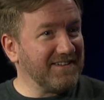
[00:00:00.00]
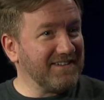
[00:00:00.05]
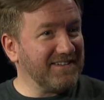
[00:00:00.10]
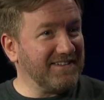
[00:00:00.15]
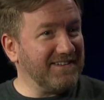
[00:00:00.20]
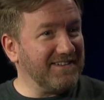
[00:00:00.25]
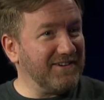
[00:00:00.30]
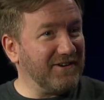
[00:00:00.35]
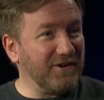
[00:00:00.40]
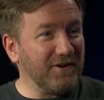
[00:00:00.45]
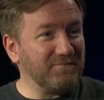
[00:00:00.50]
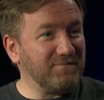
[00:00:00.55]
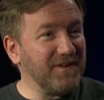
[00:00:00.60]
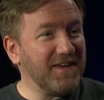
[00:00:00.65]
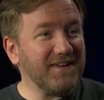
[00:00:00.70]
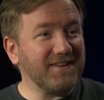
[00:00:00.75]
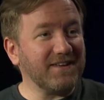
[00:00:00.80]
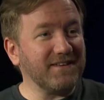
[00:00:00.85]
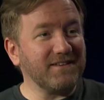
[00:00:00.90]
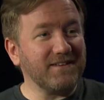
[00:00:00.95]
You know, I'm oh,
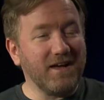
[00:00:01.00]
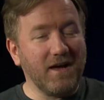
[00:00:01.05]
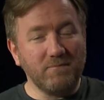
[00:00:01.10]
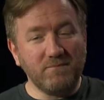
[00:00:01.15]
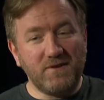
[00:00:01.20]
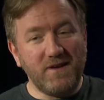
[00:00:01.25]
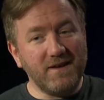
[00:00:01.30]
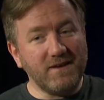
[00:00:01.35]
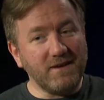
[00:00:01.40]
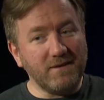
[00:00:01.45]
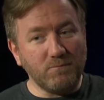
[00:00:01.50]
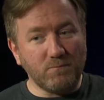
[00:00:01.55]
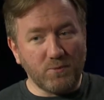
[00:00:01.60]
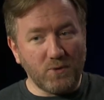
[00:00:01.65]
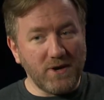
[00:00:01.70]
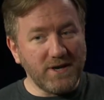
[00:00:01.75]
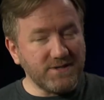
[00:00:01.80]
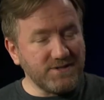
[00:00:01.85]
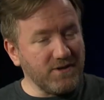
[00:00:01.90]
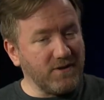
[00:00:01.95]
taking, oh, sure. I'm taking
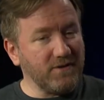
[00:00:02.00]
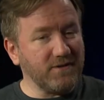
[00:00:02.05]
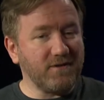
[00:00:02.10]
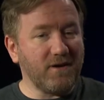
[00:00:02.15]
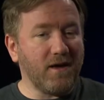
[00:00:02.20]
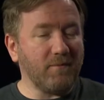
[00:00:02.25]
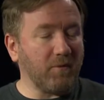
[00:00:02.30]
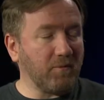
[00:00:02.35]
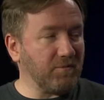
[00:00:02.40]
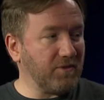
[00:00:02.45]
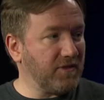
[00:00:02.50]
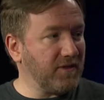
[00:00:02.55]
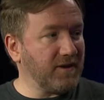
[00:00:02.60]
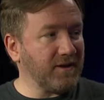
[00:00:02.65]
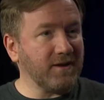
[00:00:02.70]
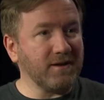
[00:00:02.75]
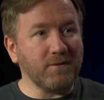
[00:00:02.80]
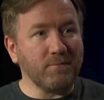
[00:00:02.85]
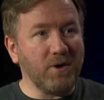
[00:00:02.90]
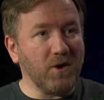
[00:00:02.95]
breaks all the time. I'm
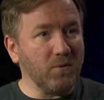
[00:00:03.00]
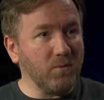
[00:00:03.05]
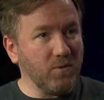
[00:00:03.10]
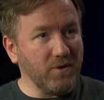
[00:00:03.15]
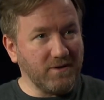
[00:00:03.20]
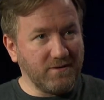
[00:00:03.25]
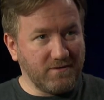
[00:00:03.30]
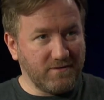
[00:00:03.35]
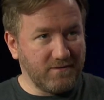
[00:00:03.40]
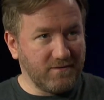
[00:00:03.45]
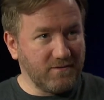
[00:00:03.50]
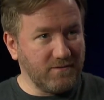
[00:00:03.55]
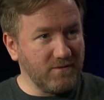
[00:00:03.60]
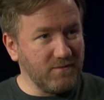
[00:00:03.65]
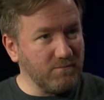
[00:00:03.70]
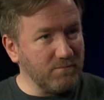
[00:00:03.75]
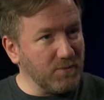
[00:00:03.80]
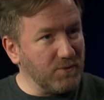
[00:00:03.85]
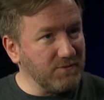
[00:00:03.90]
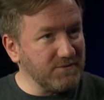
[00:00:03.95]
thinking about what
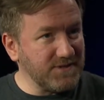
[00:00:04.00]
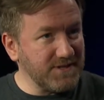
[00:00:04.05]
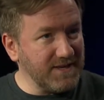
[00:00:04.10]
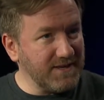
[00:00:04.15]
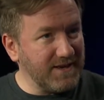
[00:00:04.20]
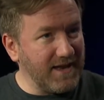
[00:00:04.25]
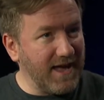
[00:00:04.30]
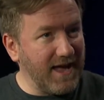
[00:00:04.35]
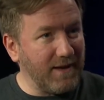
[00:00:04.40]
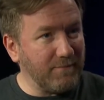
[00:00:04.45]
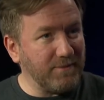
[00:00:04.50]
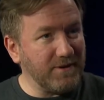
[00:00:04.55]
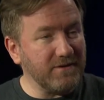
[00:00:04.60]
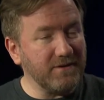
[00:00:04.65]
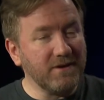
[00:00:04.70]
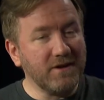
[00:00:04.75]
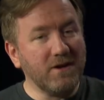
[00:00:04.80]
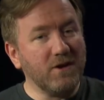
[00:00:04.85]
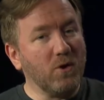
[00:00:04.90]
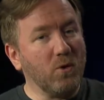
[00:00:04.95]
moves need to happen,
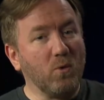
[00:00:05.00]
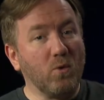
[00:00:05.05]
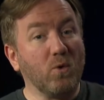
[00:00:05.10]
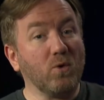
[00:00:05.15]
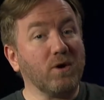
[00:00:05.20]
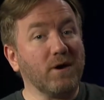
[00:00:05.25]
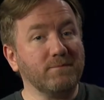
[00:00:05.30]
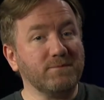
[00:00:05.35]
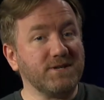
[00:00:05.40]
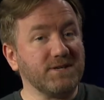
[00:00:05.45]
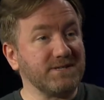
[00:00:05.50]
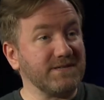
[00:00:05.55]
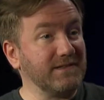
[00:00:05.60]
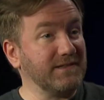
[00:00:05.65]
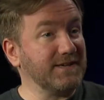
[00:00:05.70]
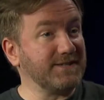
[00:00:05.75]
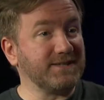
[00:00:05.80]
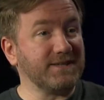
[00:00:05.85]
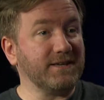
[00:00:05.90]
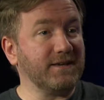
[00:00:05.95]
or I'm just
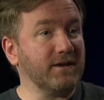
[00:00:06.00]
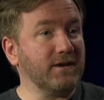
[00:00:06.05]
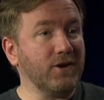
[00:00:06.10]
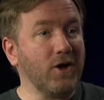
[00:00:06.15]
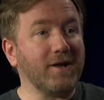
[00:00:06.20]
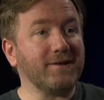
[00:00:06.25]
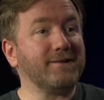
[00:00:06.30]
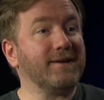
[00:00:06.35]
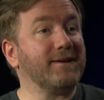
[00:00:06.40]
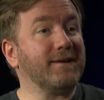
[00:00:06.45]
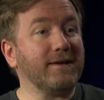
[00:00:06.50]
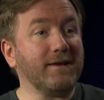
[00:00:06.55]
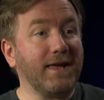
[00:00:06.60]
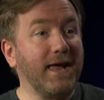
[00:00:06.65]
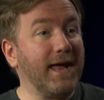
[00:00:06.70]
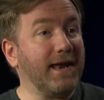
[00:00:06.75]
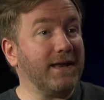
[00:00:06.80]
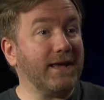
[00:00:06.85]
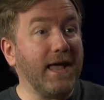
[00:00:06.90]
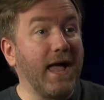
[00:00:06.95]
listening and not taking
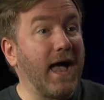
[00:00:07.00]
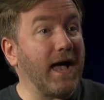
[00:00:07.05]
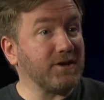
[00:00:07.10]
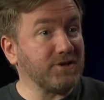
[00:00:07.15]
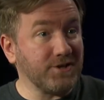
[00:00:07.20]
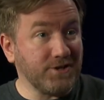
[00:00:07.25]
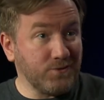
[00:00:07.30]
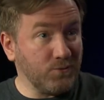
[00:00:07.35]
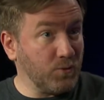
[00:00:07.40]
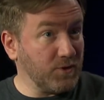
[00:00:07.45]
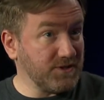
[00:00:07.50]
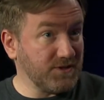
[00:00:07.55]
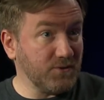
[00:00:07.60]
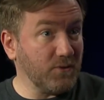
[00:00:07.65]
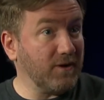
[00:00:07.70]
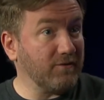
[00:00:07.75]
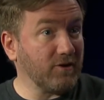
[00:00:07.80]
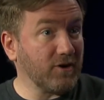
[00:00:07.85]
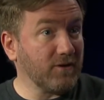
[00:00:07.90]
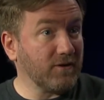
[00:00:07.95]
any action
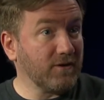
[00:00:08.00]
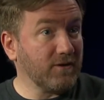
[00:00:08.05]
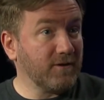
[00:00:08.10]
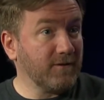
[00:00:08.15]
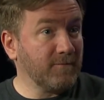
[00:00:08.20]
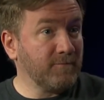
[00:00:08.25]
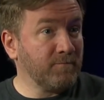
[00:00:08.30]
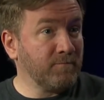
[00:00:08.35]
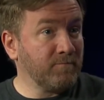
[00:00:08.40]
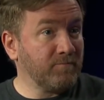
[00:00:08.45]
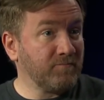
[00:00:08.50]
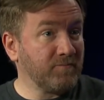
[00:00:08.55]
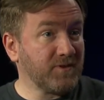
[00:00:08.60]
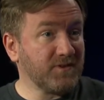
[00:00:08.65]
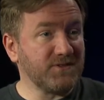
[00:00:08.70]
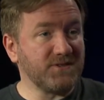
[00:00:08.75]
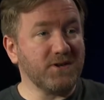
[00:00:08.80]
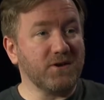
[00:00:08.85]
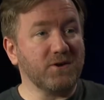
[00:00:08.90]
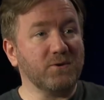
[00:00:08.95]
whatsoever. Mm-hmm.
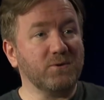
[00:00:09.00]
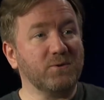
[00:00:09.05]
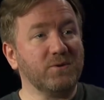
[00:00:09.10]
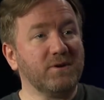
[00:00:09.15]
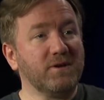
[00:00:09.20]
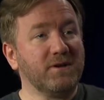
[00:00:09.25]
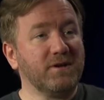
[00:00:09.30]
So